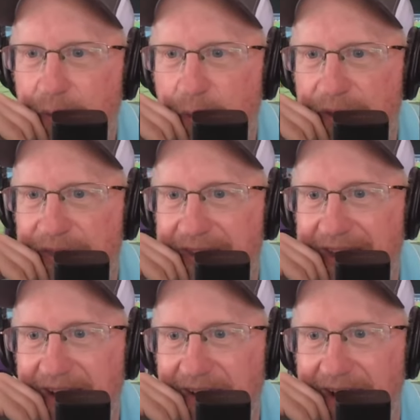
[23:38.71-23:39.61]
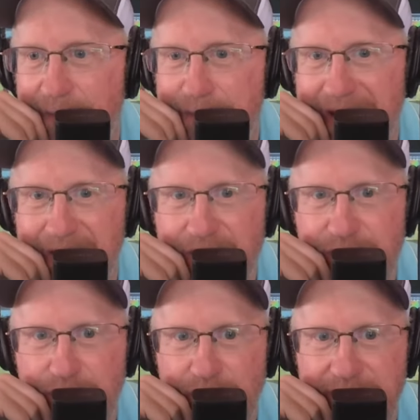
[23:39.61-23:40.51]
with Yale up by
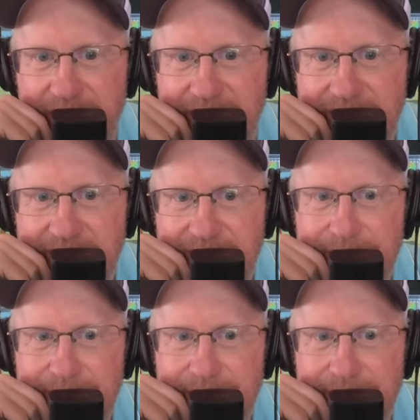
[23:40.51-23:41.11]
three.